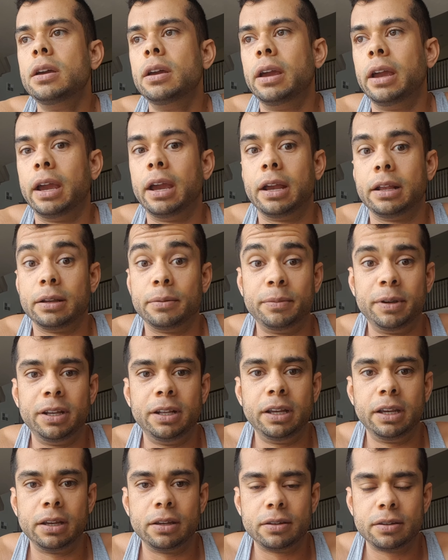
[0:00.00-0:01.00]
and I'm
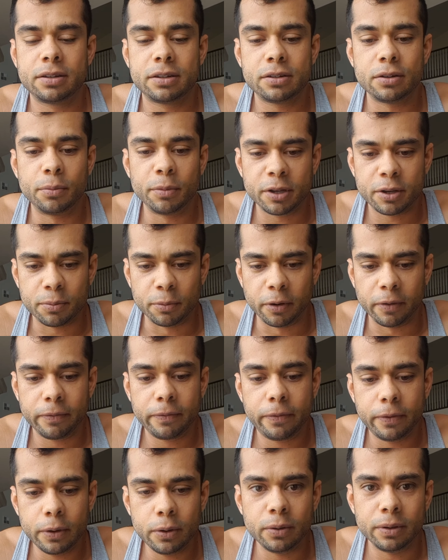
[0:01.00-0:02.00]
eating so much more
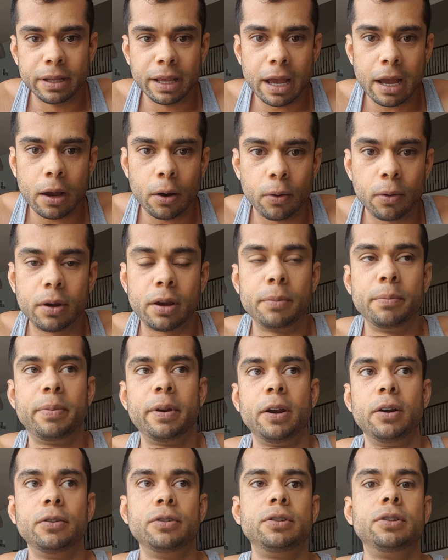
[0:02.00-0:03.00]
food now
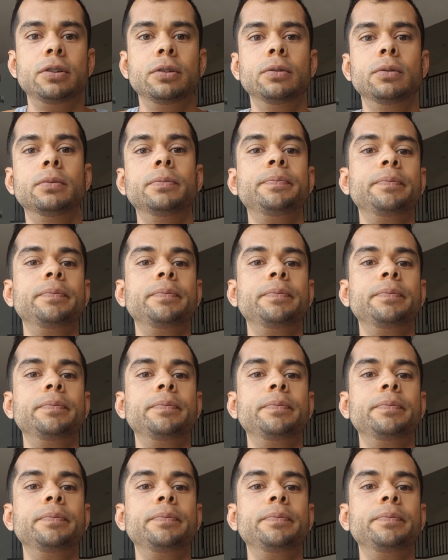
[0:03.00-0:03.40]
compared to